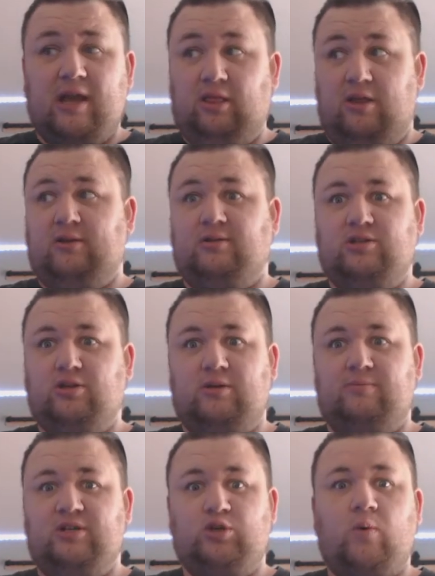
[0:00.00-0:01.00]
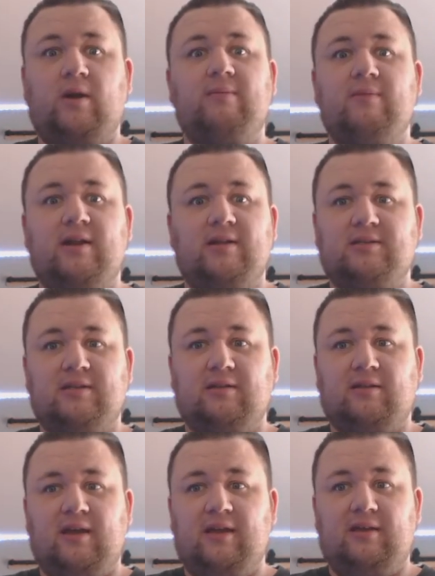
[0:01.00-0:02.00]
literally took me 20 minutes and,
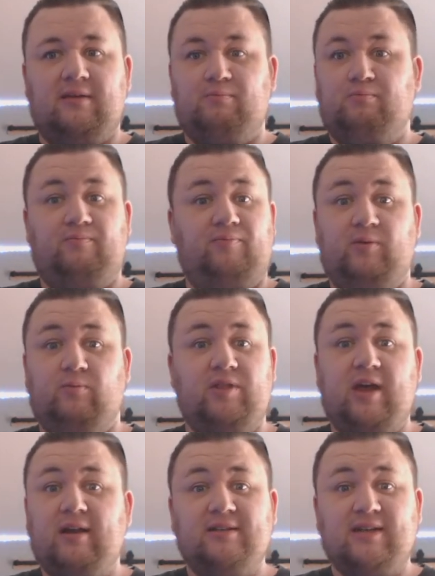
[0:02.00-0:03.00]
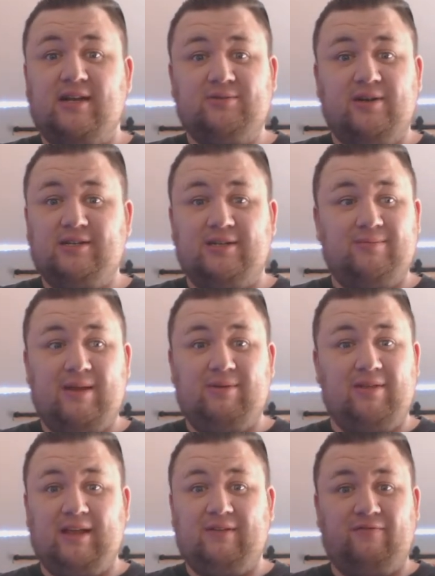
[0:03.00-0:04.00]
like, without exaggeration, maybe
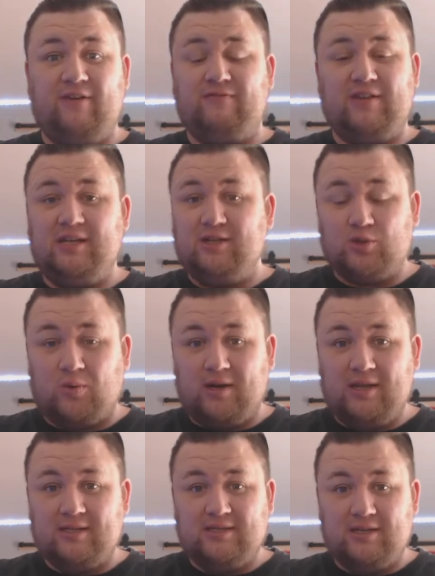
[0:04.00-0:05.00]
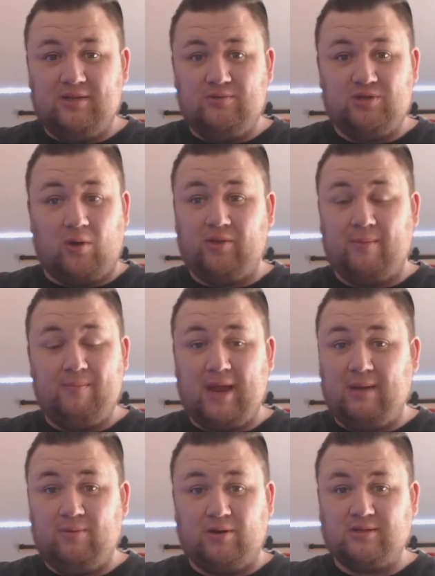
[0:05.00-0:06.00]
like 15 to 20 continues on the
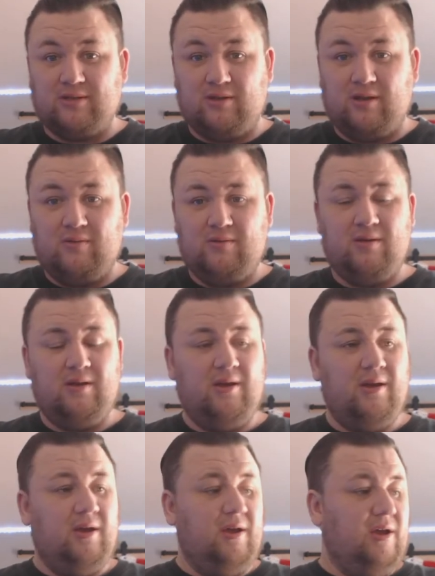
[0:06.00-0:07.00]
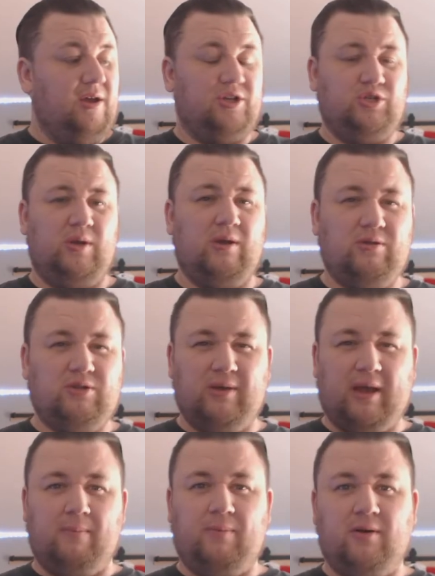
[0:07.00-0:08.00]
main boss alone because you go to
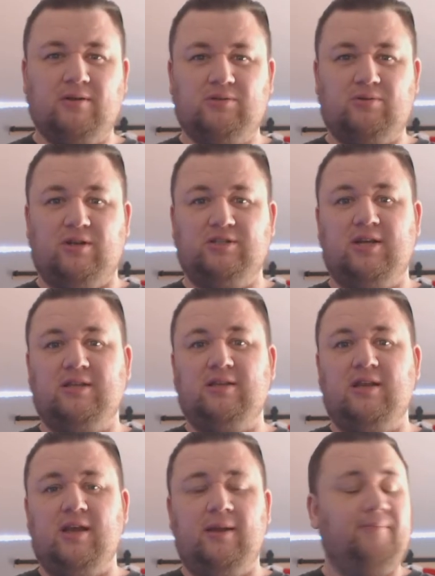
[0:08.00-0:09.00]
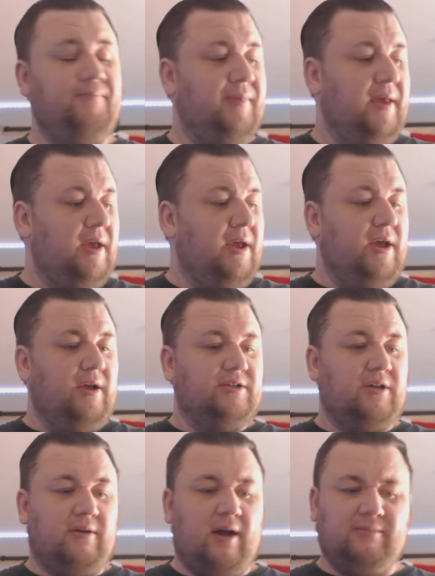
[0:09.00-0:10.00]
like a boss rush at the end.
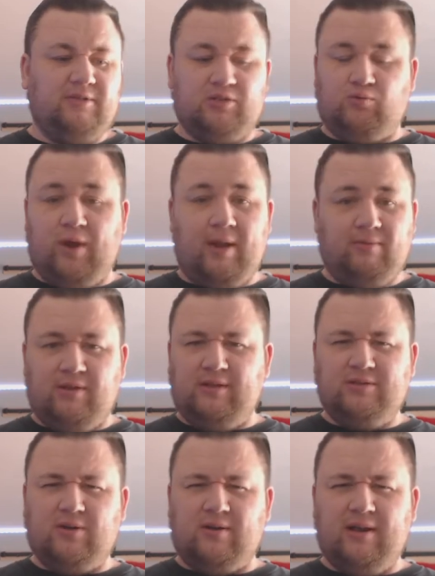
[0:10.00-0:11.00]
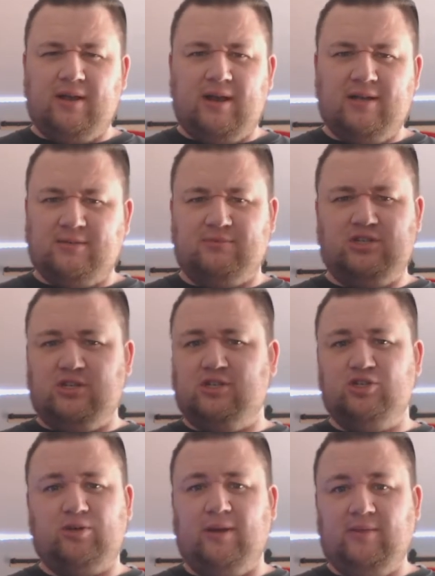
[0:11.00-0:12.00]
So I'm just rambling. Sorry, guys. I'm just
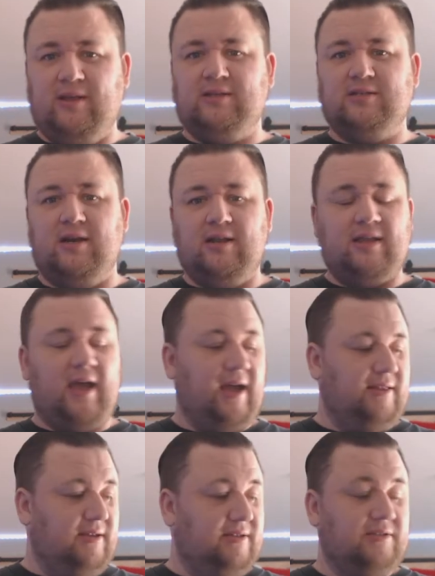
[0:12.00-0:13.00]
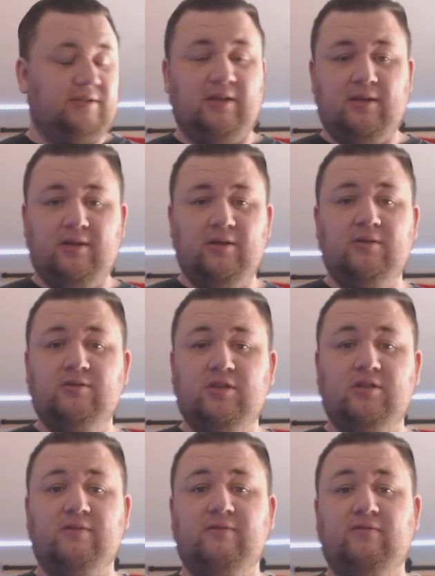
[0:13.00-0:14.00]
extremely excited to add this to
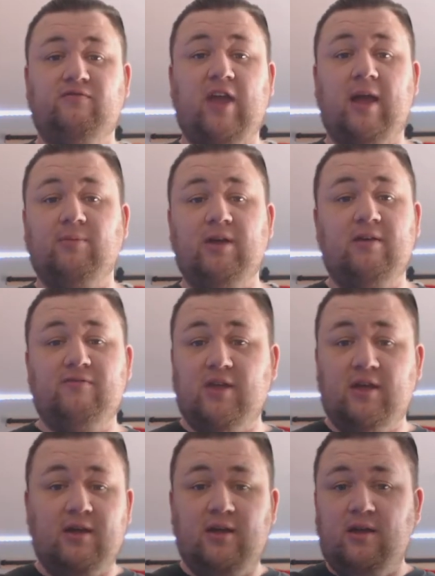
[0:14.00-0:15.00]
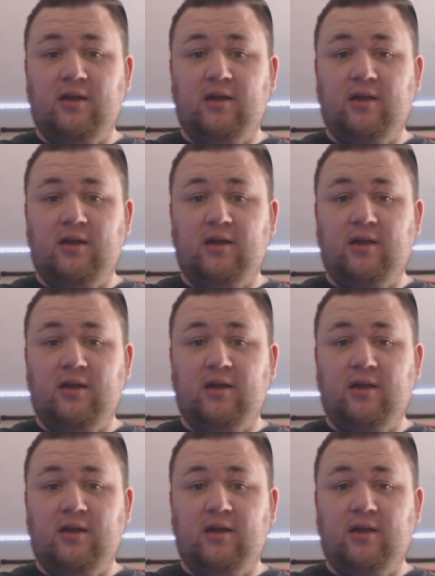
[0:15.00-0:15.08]
the family of the